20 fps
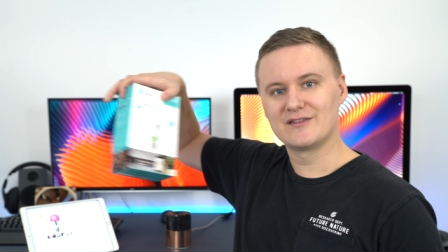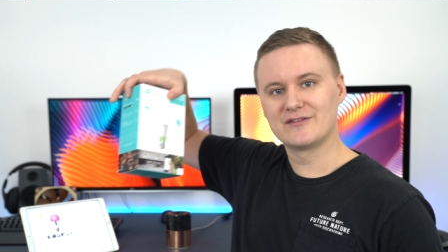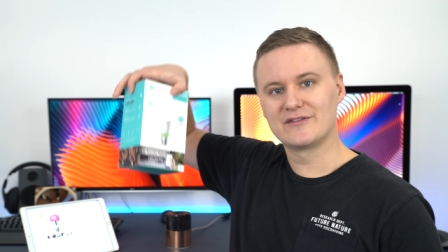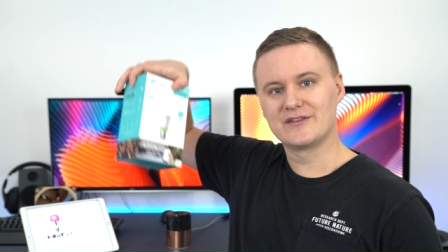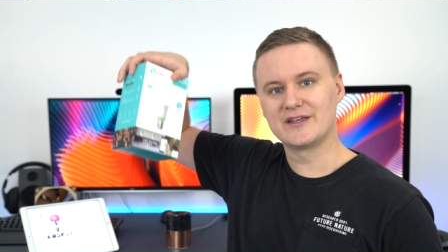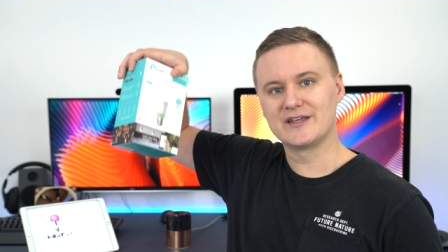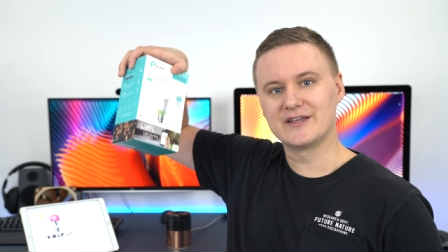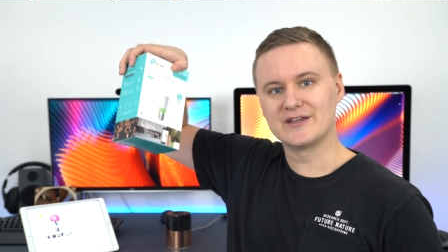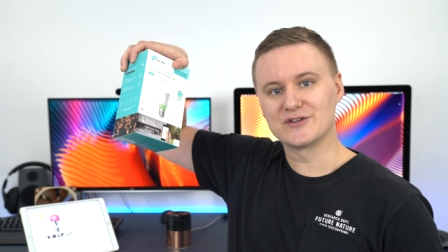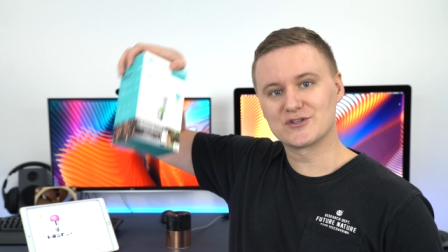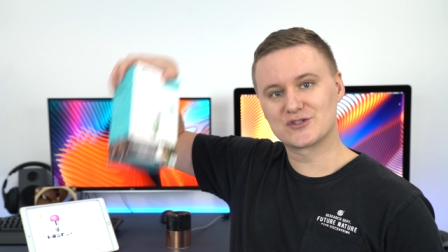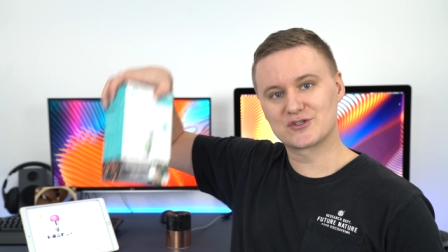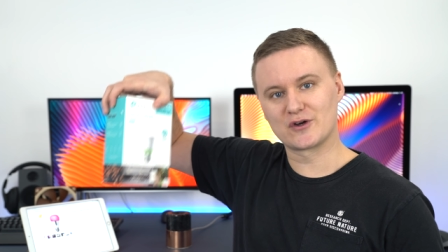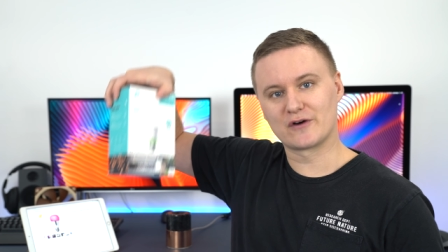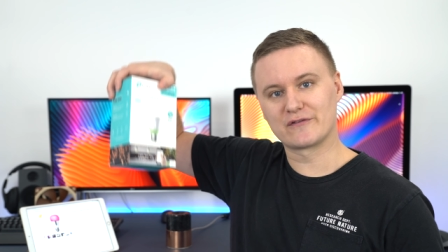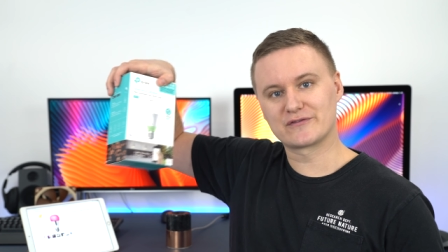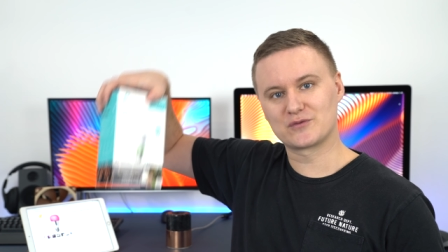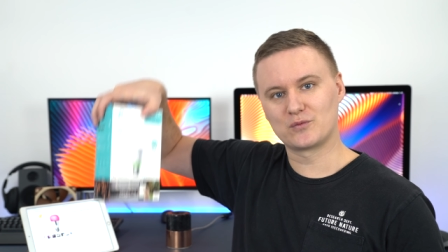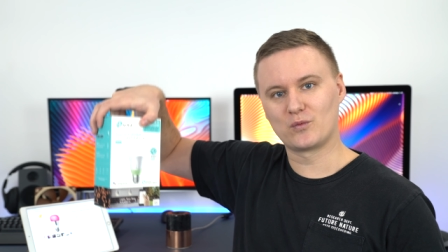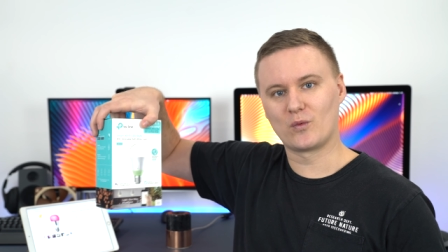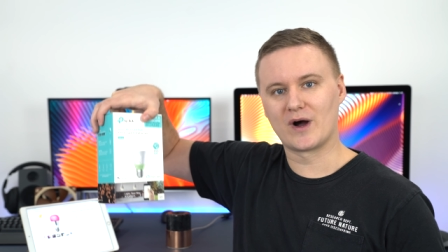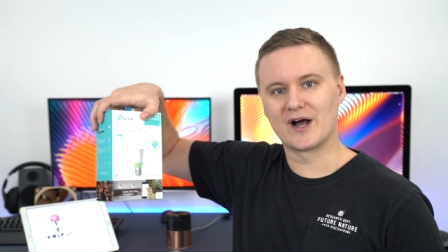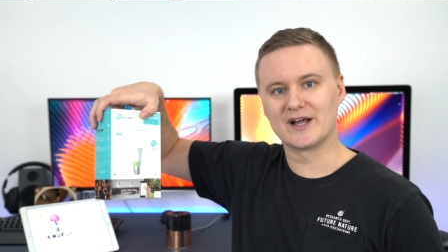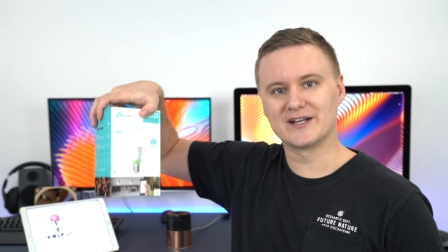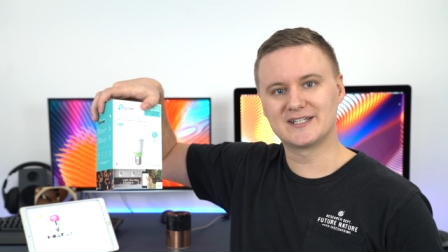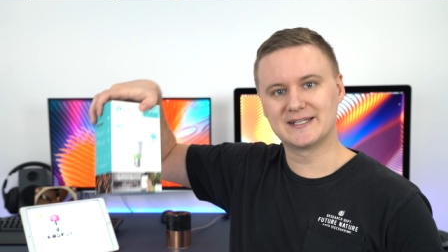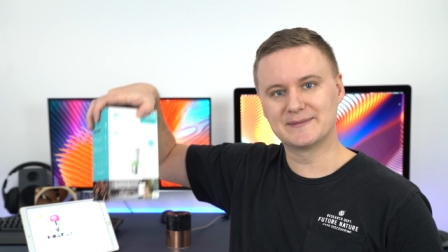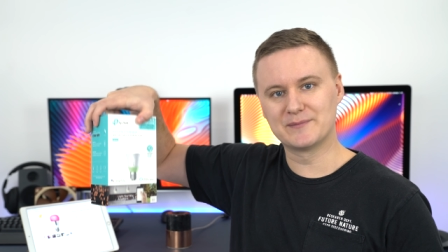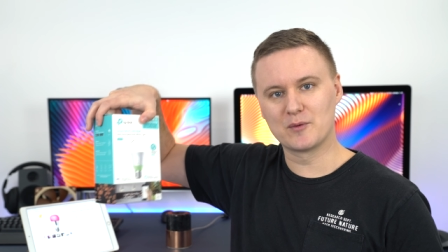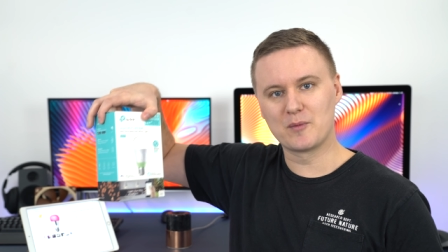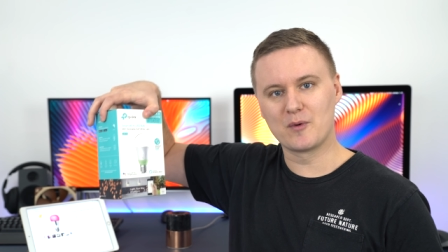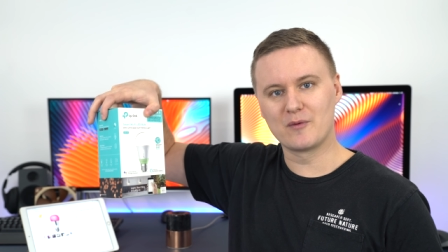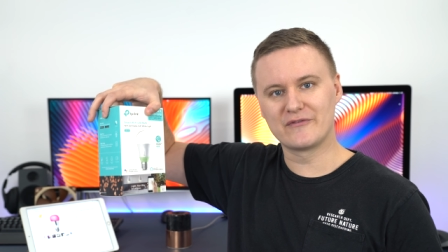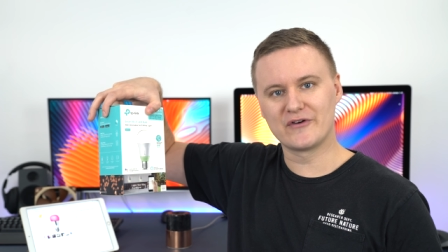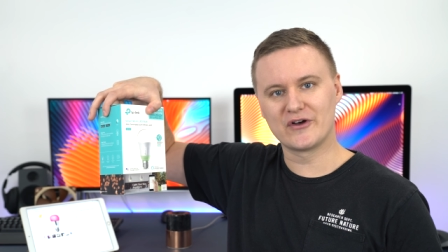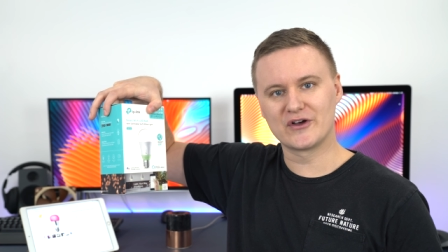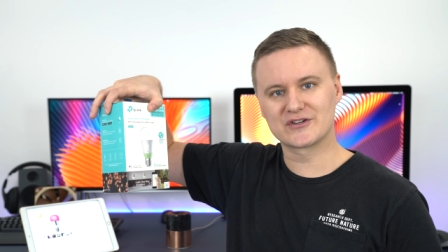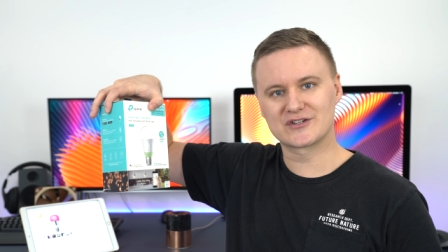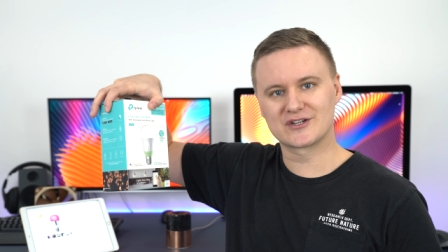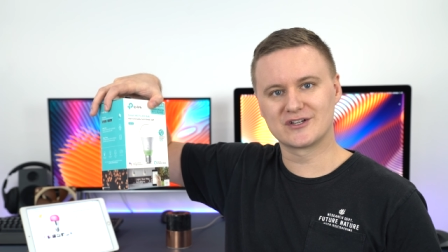the soft white dimmable
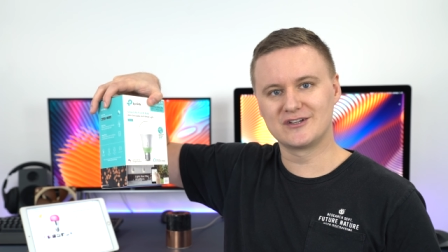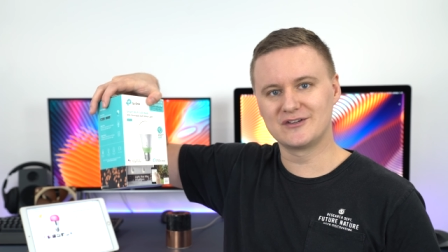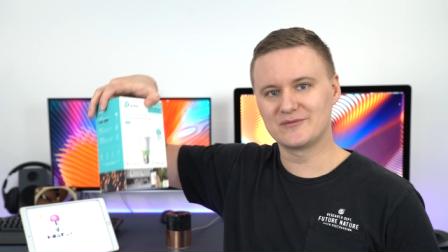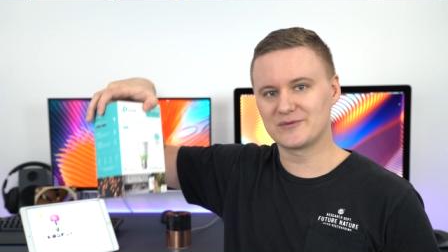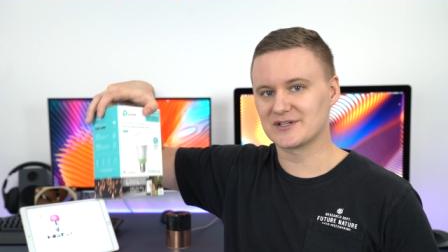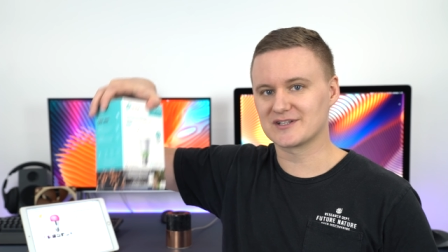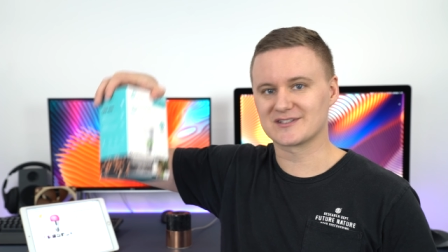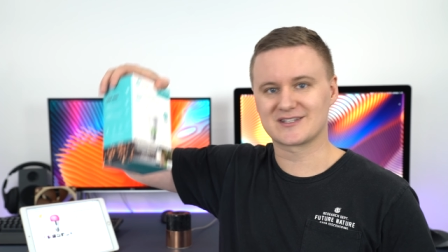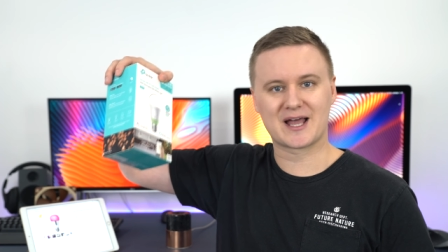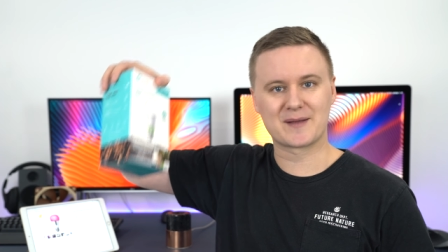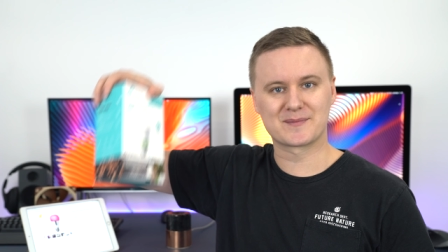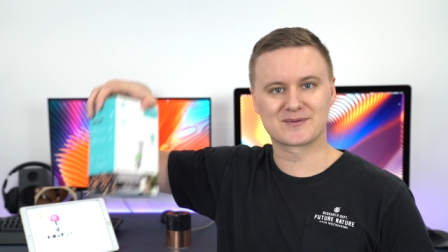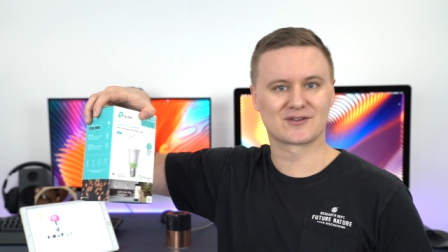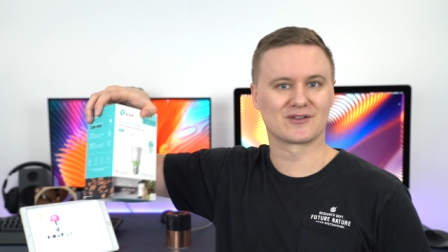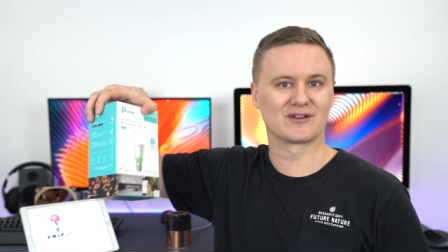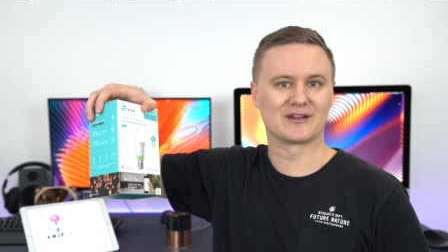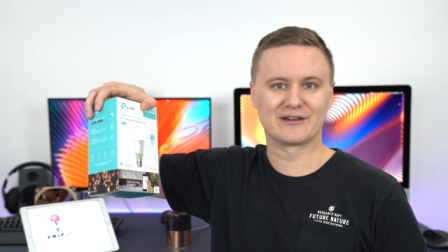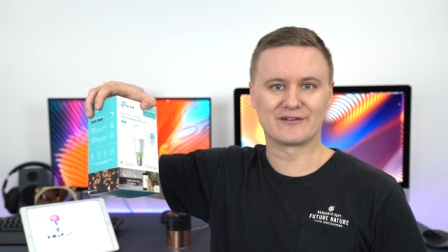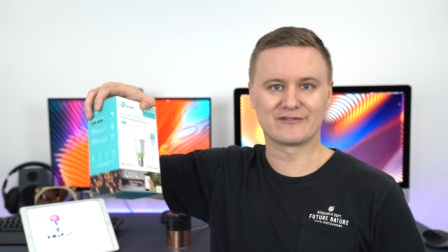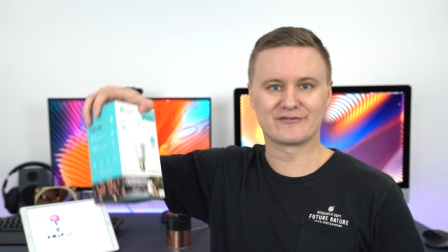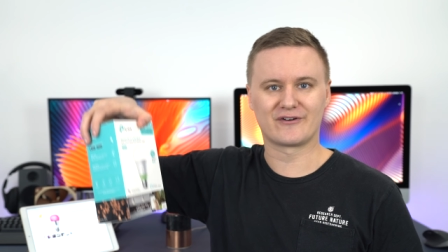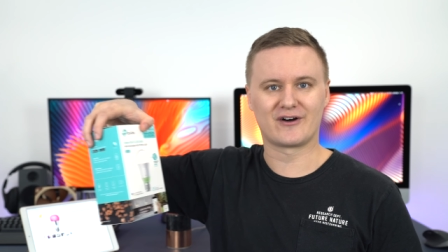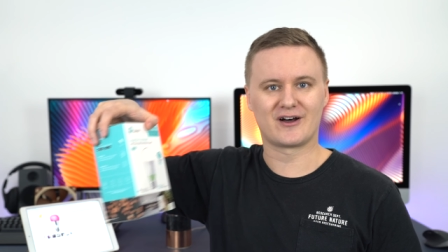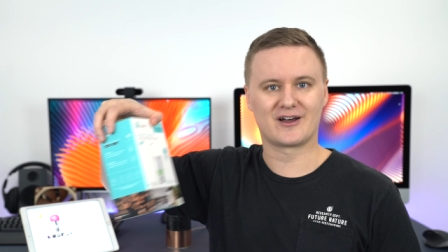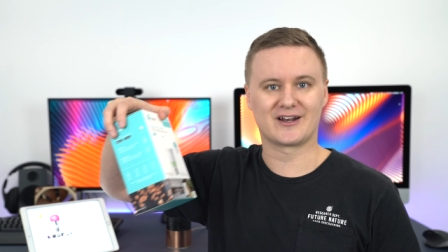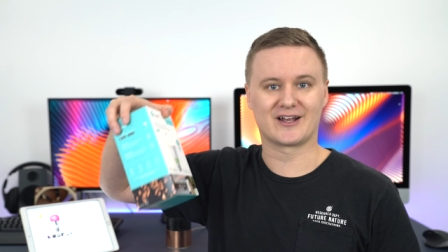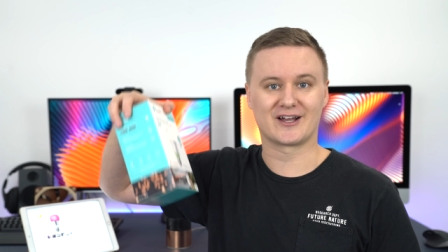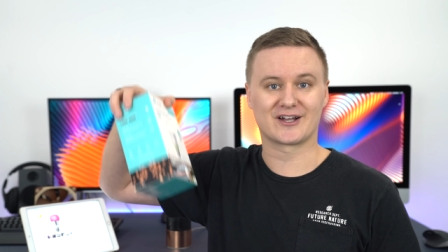version, which is absolutely fine.